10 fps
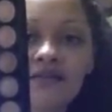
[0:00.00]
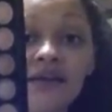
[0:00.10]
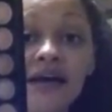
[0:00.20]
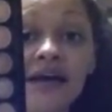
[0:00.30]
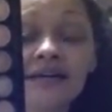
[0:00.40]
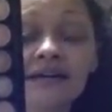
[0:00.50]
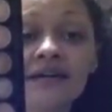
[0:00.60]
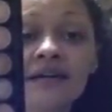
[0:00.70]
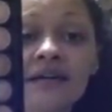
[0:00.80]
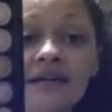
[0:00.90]
that
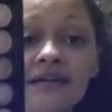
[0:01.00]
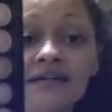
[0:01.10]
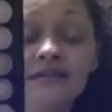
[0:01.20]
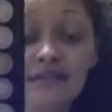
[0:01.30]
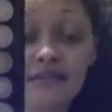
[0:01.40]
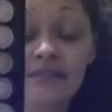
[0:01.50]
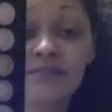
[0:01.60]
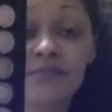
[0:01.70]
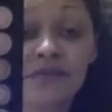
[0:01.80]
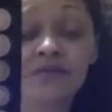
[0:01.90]
is
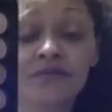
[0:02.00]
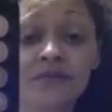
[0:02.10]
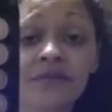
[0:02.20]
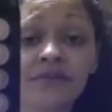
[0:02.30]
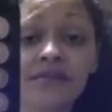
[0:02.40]
bigger than this.